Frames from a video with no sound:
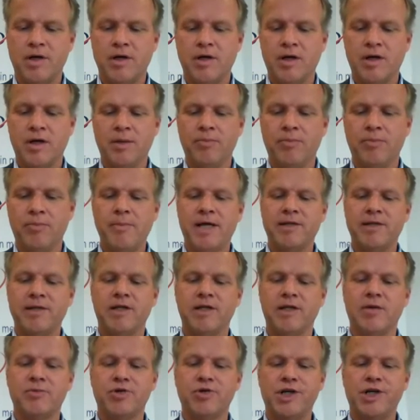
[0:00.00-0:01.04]

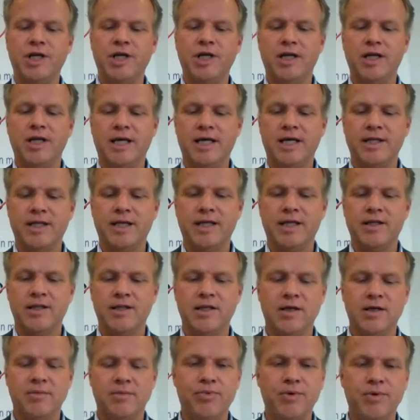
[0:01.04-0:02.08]
implementing a machine and then
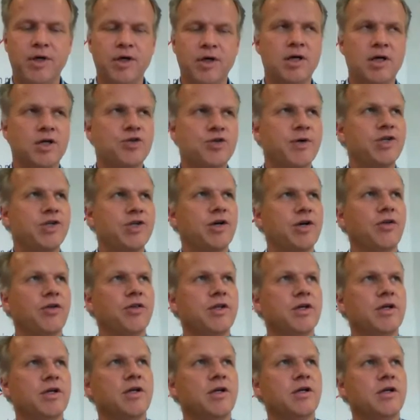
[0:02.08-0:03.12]
switch on
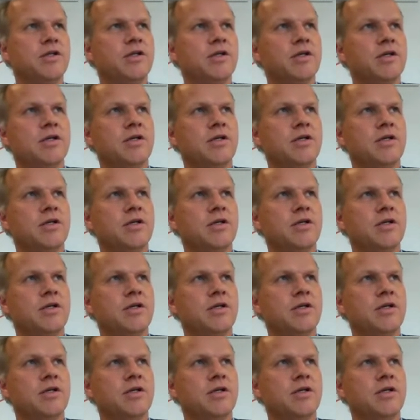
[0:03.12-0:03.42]
the